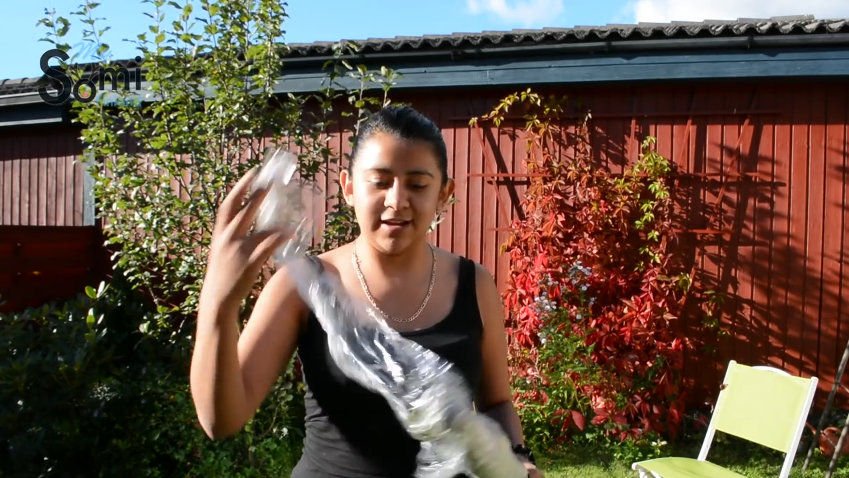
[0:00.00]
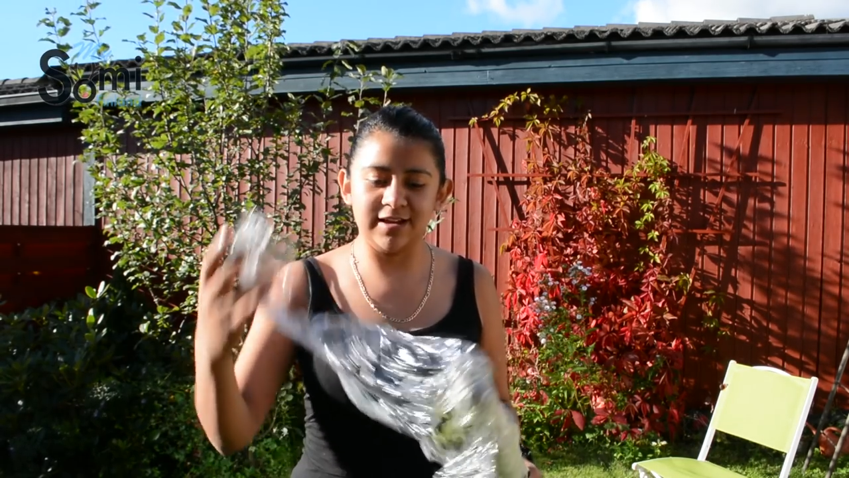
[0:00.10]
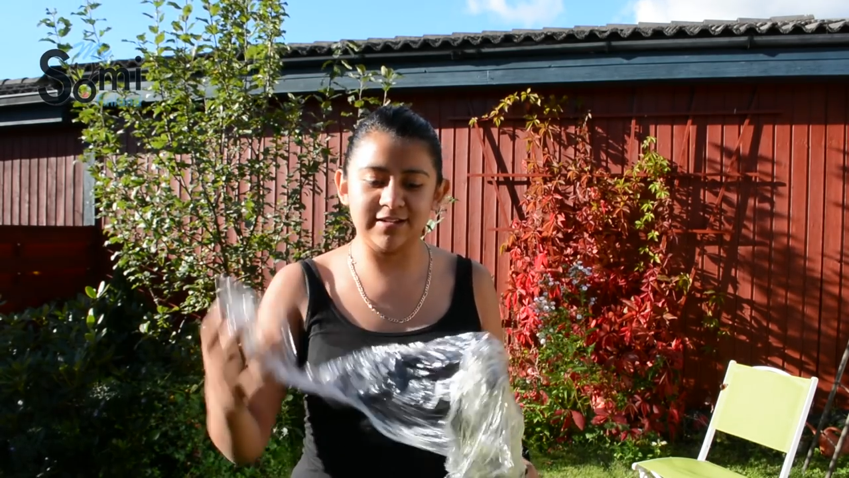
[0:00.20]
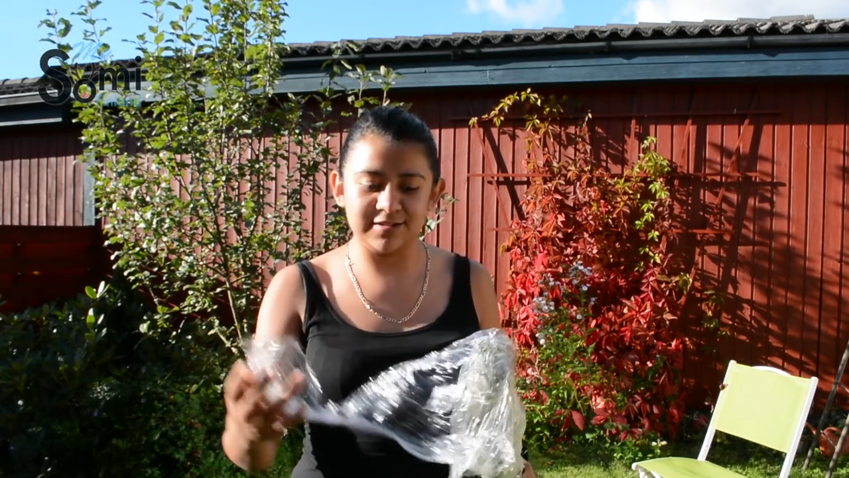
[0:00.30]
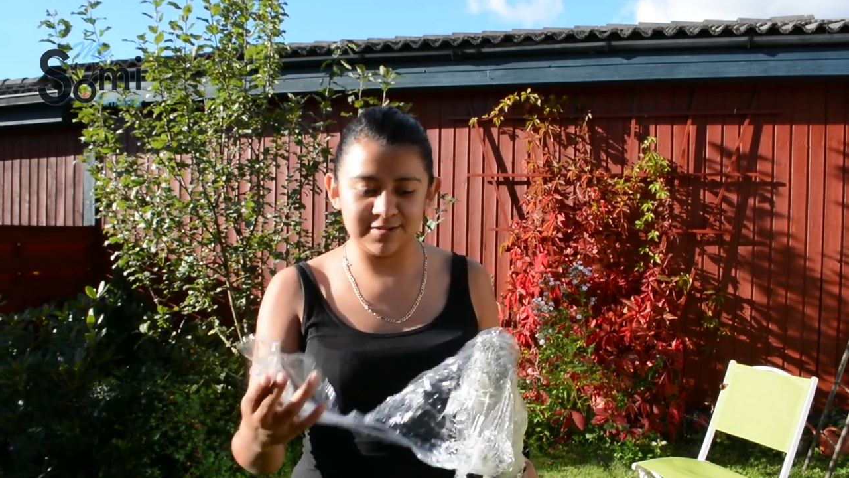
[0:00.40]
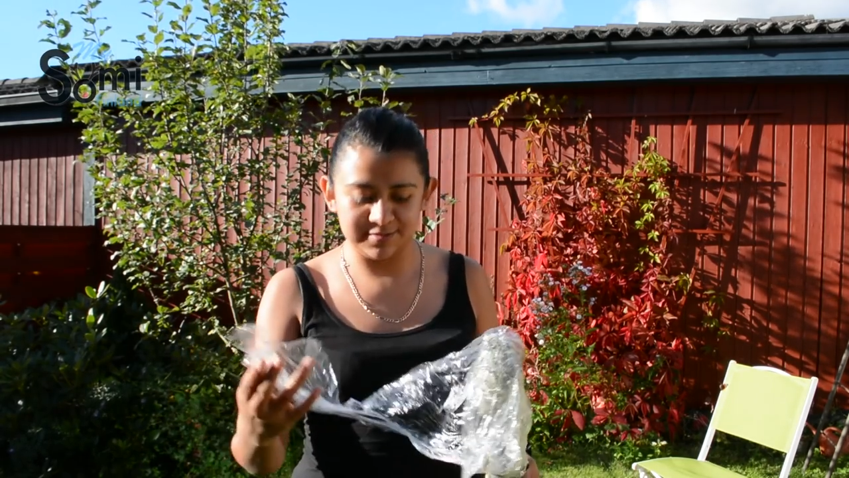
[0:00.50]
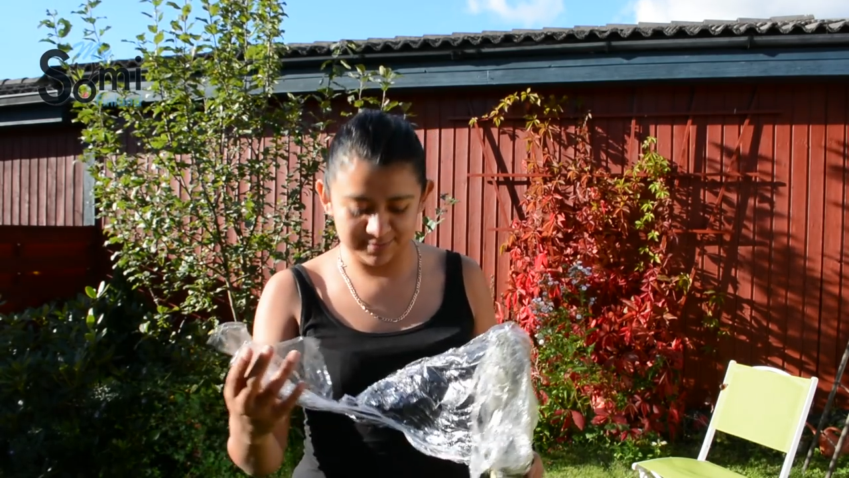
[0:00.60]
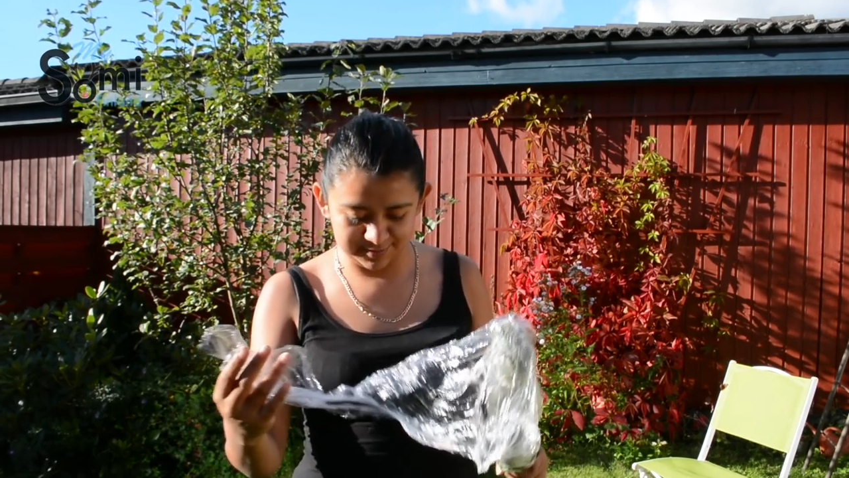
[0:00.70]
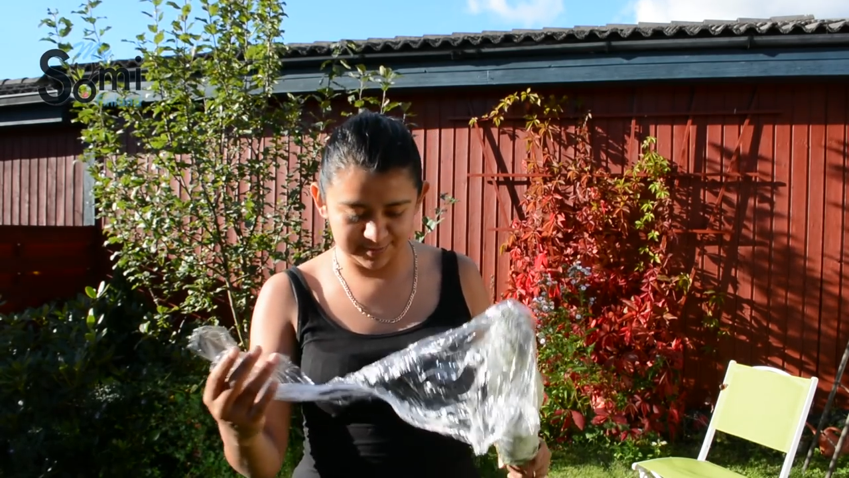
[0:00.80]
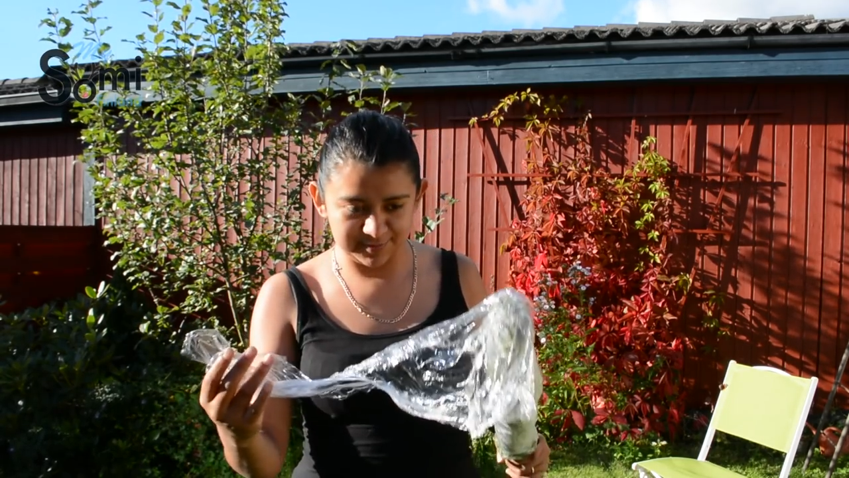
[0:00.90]
and
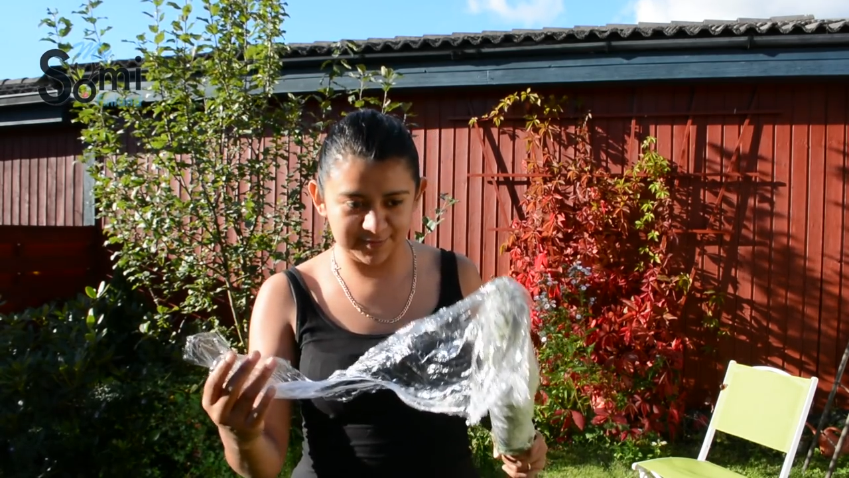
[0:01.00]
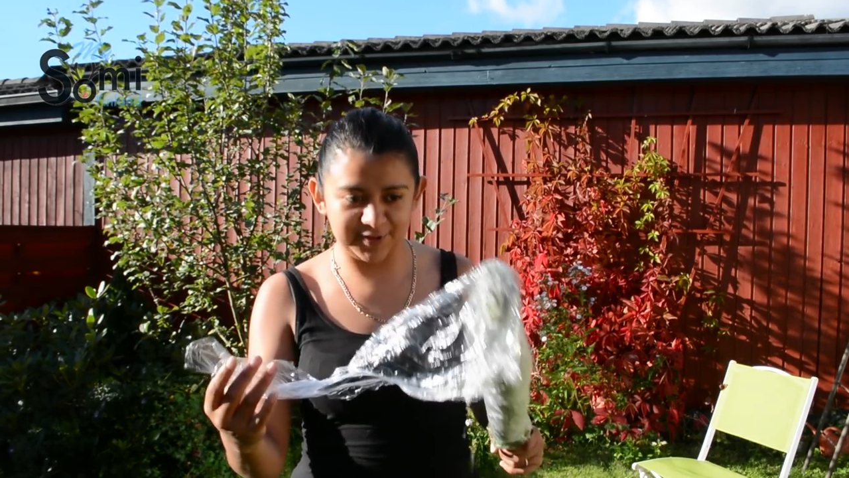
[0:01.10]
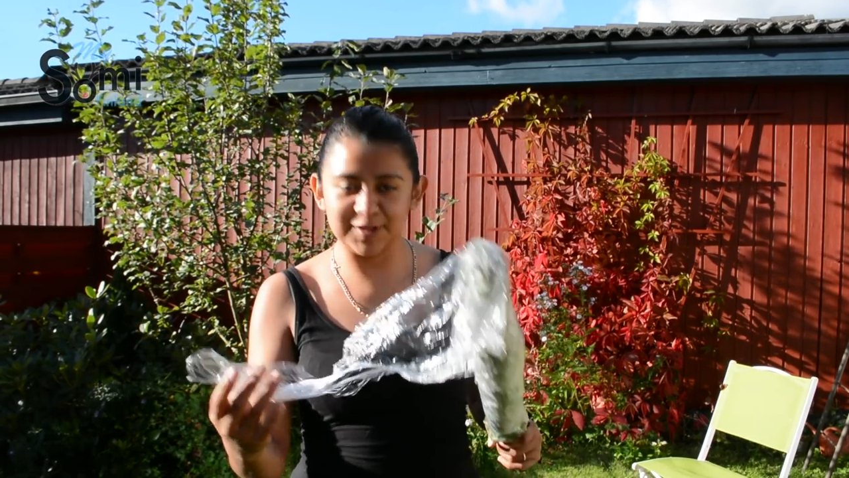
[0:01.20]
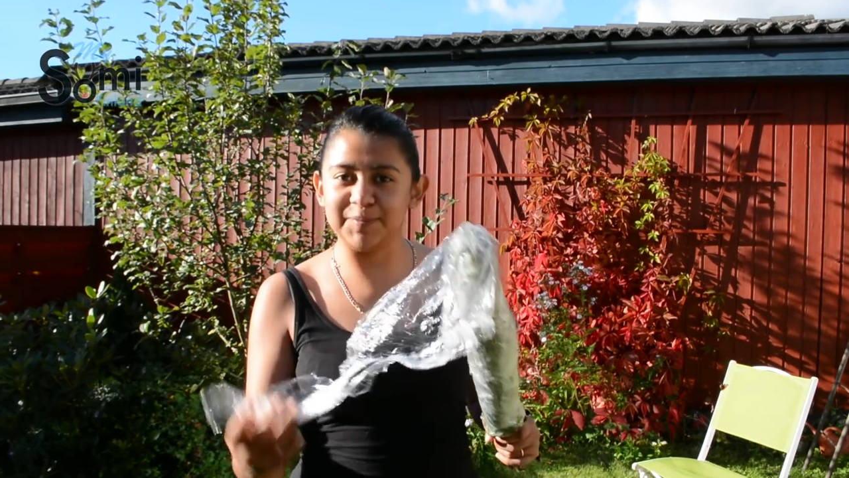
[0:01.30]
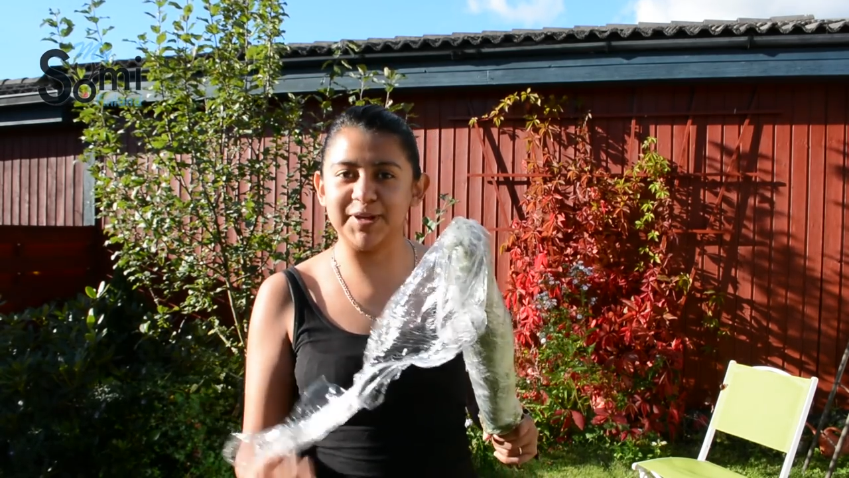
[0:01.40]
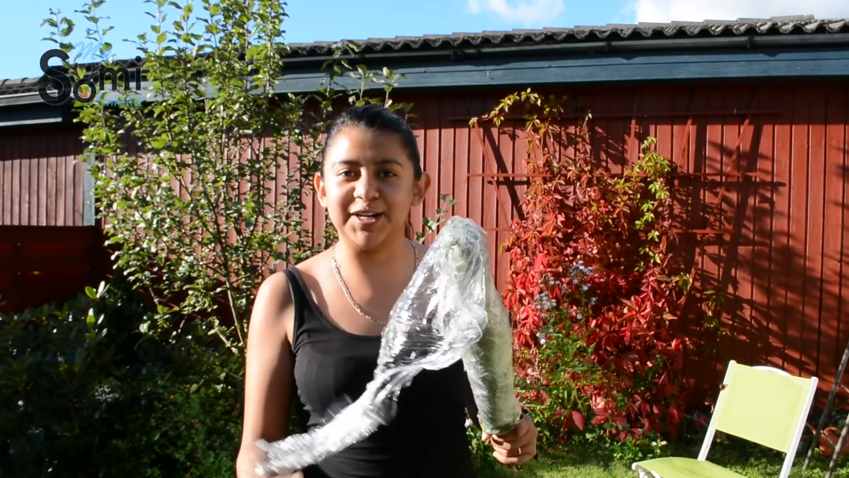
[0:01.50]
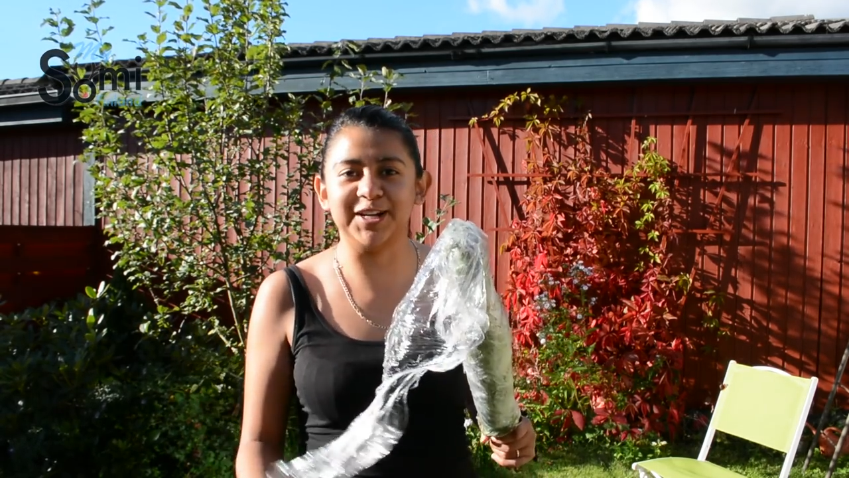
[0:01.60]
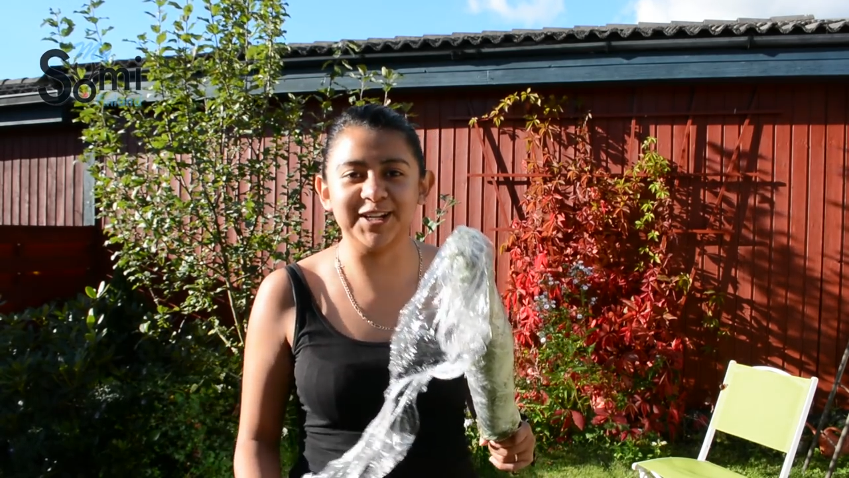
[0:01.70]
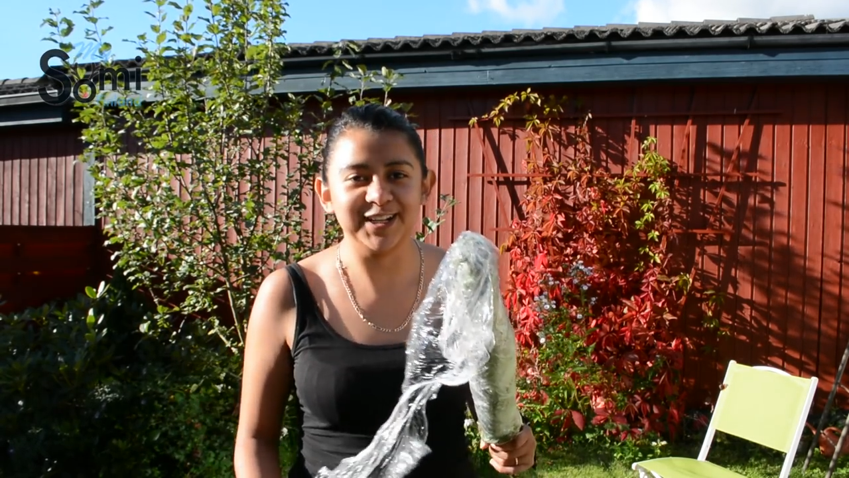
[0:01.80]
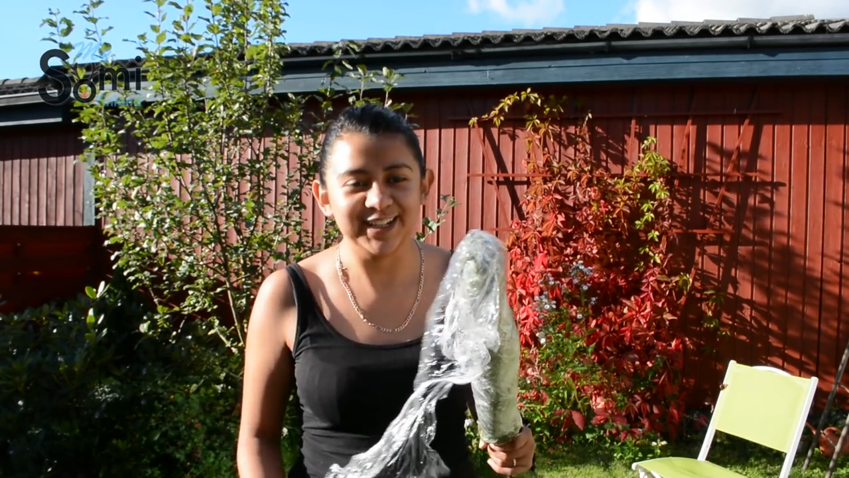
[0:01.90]
feel
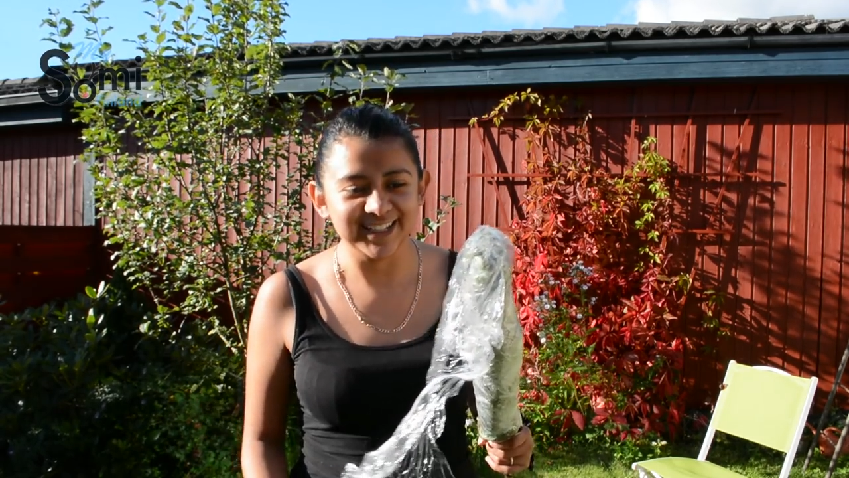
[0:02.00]
better.